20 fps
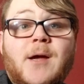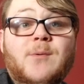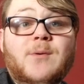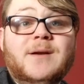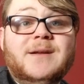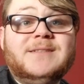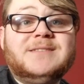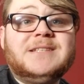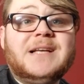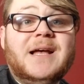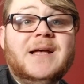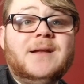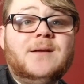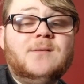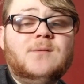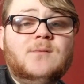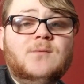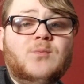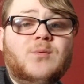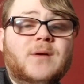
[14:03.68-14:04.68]
what he
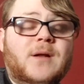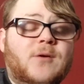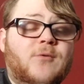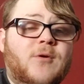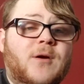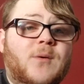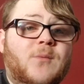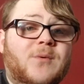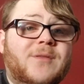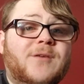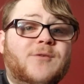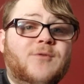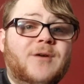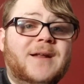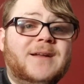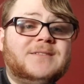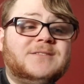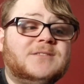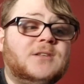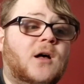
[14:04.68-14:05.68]
said with a
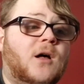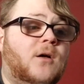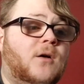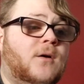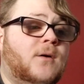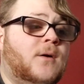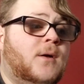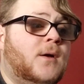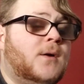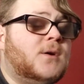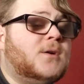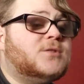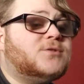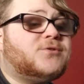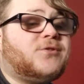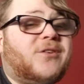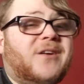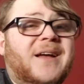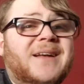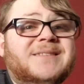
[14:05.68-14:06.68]
grain of salt.
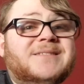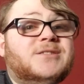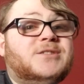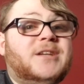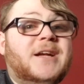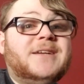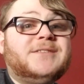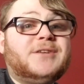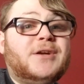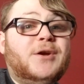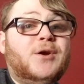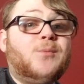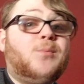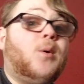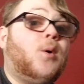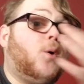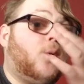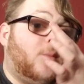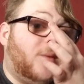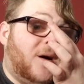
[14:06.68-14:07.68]
So there is a chance that your
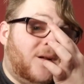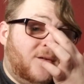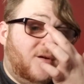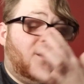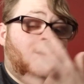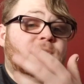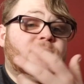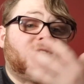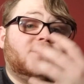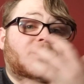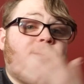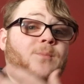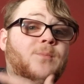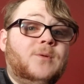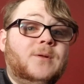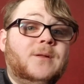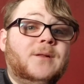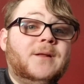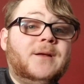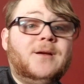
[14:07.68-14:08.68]
Pokemon are just
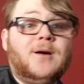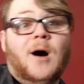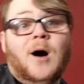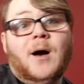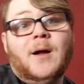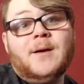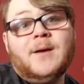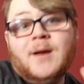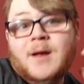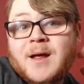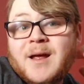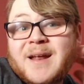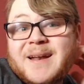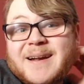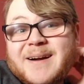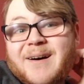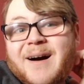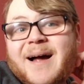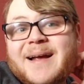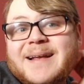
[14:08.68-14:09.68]
completely gone.
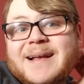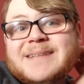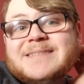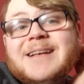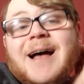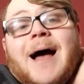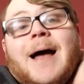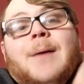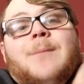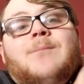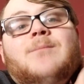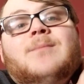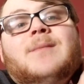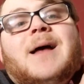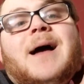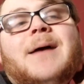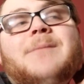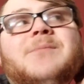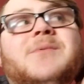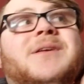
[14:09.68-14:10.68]
Now, I guess
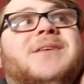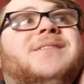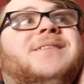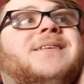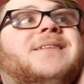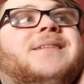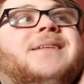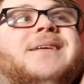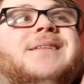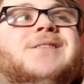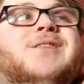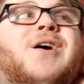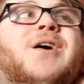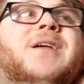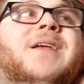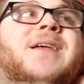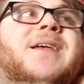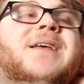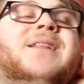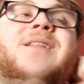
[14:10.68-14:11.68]
I'm decently
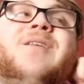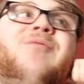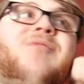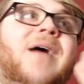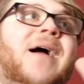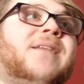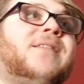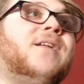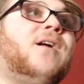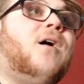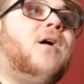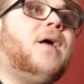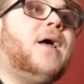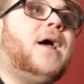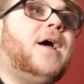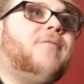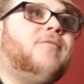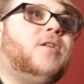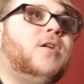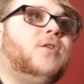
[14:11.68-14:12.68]
lucky in the fact that all I
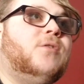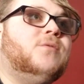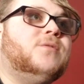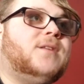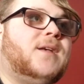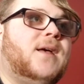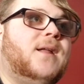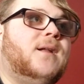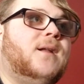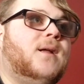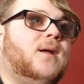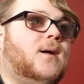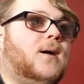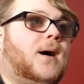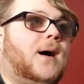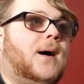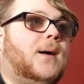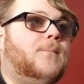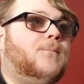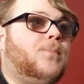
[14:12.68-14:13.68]
have to do is get
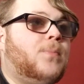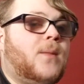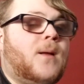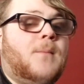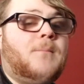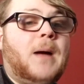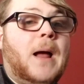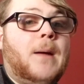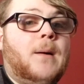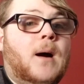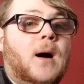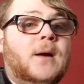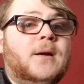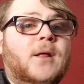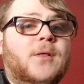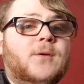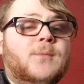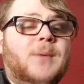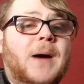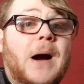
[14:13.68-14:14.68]
my
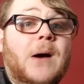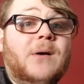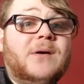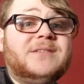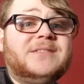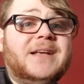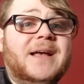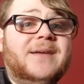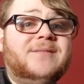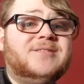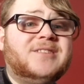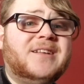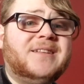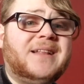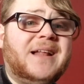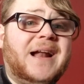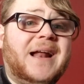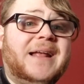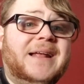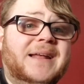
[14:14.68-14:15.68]
another power saves, and
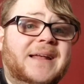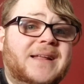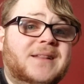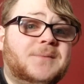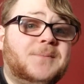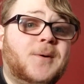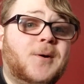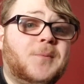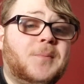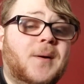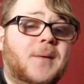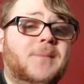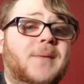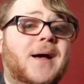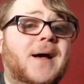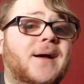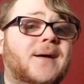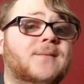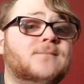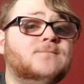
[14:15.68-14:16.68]
that I can get the Pokemon
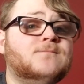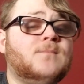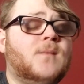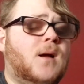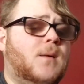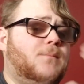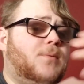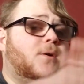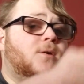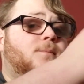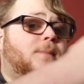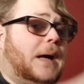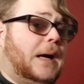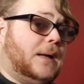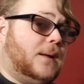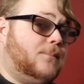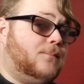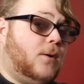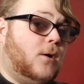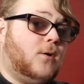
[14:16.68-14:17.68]
back and put them
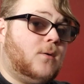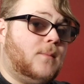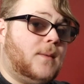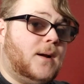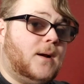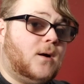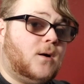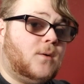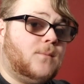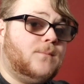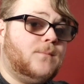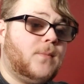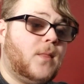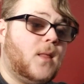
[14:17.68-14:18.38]
back in Pokemon Home,